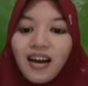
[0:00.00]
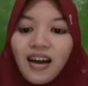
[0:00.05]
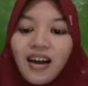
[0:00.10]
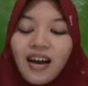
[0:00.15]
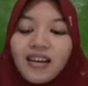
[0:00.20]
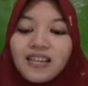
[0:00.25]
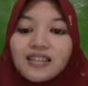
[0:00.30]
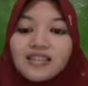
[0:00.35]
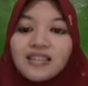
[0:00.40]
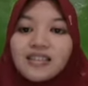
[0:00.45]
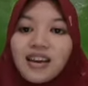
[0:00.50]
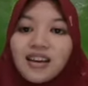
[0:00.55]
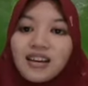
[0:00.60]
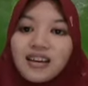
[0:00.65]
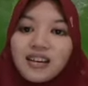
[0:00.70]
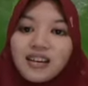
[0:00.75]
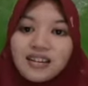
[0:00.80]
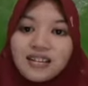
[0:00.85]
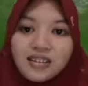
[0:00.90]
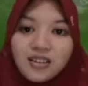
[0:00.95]
And the
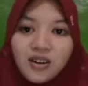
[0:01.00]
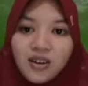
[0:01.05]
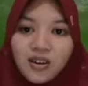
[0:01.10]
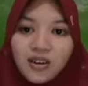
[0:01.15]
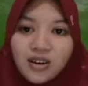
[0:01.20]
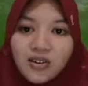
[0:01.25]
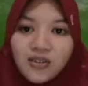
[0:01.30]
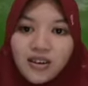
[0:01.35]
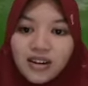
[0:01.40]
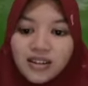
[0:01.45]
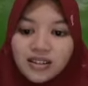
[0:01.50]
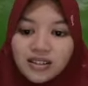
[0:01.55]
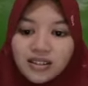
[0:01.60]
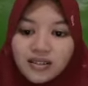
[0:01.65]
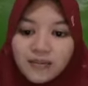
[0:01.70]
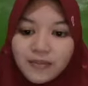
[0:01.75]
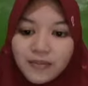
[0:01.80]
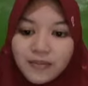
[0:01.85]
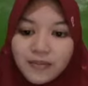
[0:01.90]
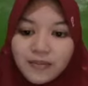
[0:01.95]
second is concrete.
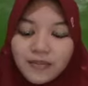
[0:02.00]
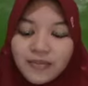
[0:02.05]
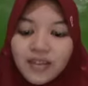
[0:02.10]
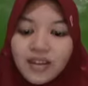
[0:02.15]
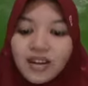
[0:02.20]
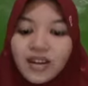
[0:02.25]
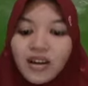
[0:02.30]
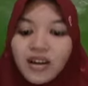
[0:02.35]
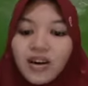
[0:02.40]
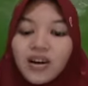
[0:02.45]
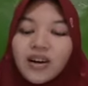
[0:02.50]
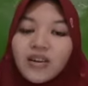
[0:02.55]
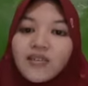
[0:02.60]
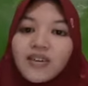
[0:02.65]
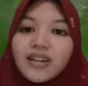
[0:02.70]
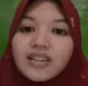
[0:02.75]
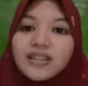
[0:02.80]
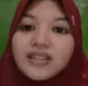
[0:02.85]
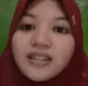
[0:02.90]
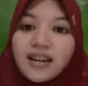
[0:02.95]

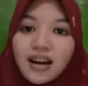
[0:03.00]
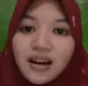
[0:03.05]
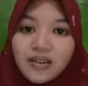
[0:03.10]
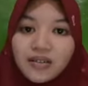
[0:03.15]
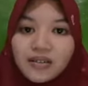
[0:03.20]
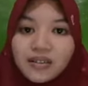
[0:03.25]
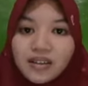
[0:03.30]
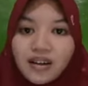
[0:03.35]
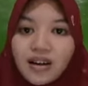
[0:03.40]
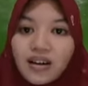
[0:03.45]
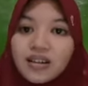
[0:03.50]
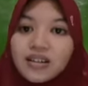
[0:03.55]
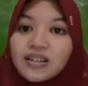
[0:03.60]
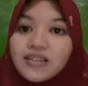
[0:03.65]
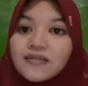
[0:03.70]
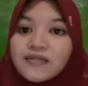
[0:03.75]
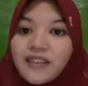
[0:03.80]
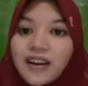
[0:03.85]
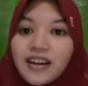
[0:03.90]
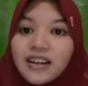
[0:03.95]
Concrete noun are
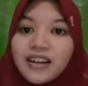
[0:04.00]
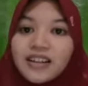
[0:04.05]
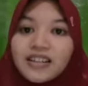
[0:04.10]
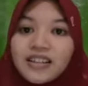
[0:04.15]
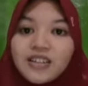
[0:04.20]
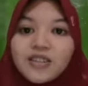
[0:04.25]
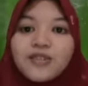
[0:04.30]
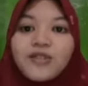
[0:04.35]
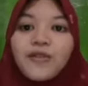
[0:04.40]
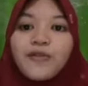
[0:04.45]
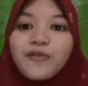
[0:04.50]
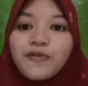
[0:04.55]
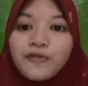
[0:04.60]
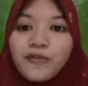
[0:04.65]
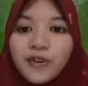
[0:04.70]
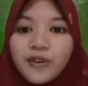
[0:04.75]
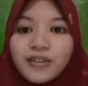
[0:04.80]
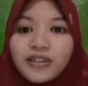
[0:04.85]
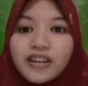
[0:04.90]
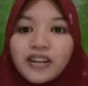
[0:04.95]
divided into
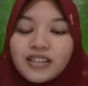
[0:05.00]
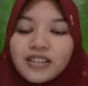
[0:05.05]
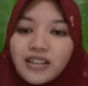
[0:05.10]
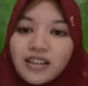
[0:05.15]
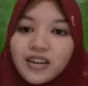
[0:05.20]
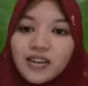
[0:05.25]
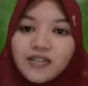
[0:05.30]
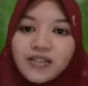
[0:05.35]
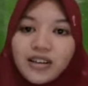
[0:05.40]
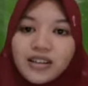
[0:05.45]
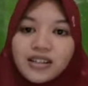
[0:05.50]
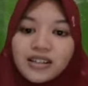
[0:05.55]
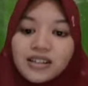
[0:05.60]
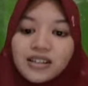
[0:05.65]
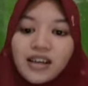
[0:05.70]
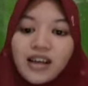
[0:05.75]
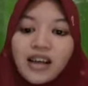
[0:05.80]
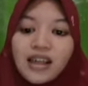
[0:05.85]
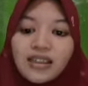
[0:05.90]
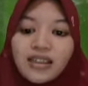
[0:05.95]
four categories.
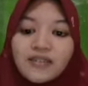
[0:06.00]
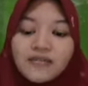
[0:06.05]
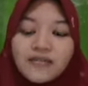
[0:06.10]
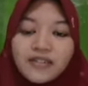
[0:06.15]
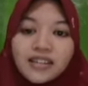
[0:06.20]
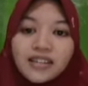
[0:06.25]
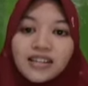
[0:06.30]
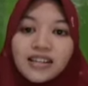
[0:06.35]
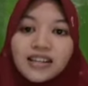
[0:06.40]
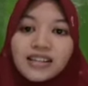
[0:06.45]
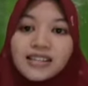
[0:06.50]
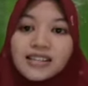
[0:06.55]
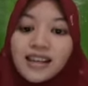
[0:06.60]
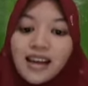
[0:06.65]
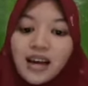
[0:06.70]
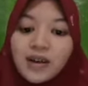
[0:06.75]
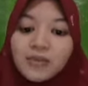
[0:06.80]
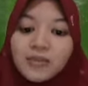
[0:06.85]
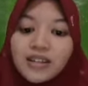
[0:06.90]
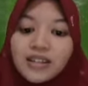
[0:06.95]
The first is
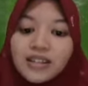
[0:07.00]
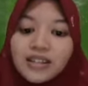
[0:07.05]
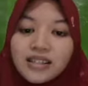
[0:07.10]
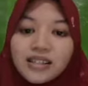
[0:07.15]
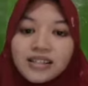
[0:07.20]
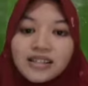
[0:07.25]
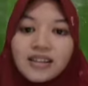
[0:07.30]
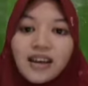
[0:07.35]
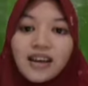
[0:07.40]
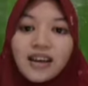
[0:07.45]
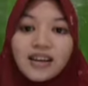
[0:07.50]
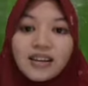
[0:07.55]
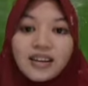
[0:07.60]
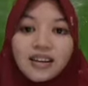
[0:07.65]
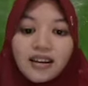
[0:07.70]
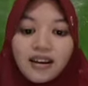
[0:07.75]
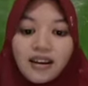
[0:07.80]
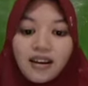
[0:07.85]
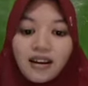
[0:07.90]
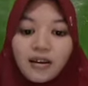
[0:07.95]
common,
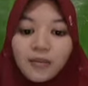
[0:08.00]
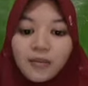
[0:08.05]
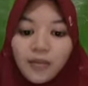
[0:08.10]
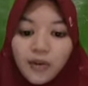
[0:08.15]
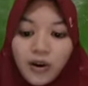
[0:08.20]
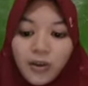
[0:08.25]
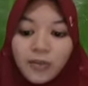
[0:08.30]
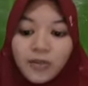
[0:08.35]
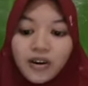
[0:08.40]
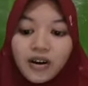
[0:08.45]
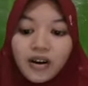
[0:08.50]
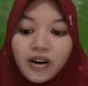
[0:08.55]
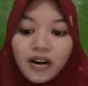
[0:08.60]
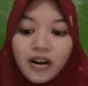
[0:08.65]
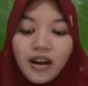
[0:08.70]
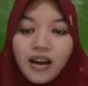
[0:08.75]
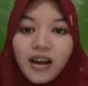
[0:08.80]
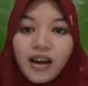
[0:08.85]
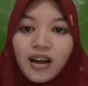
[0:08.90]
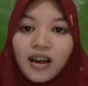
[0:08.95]
second proper,
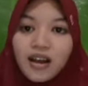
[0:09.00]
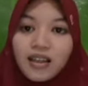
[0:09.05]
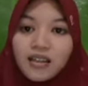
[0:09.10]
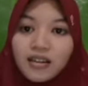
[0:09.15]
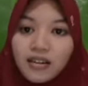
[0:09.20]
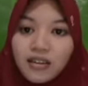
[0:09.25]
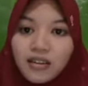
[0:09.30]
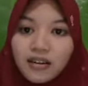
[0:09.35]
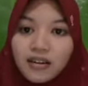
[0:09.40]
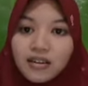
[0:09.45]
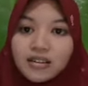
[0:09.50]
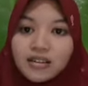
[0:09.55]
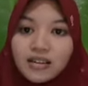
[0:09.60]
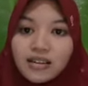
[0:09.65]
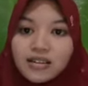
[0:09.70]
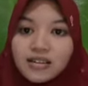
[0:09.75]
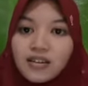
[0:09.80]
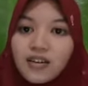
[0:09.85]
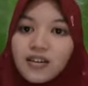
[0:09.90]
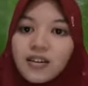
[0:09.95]
and the third
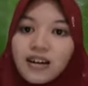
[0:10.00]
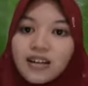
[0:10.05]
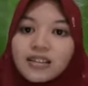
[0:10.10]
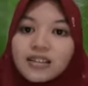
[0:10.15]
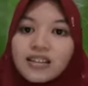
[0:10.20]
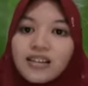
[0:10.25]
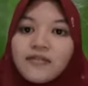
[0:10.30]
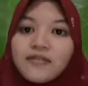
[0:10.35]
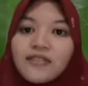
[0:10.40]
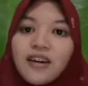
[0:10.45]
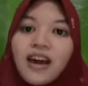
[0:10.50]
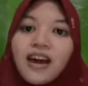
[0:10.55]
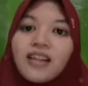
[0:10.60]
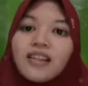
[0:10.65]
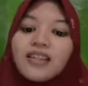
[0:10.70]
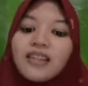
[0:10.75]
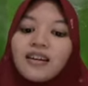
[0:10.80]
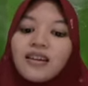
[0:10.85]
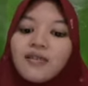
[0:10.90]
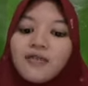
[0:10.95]
is collective,
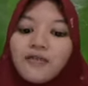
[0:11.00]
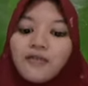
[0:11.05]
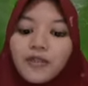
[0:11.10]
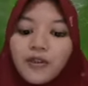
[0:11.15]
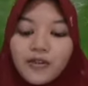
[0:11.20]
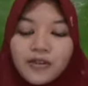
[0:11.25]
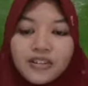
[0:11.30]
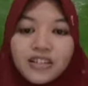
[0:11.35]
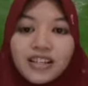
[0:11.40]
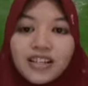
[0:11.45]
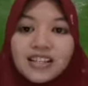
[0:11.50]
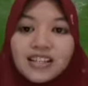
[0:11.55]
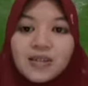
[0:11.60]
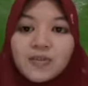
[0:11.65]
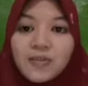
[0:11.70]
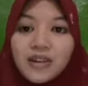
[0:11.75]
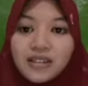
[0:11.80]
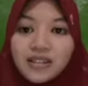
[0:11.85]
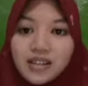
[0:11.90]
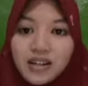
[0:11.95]
and the fourth is
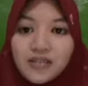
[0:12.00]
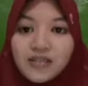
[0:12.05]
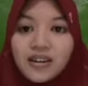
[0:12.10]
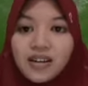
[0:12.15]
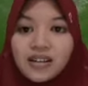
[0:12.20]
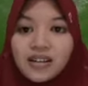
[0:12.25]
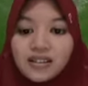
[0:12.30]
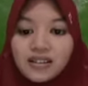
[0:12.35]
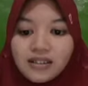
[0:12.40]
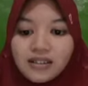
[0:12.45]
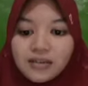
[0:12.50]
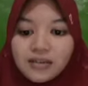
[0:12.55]
material.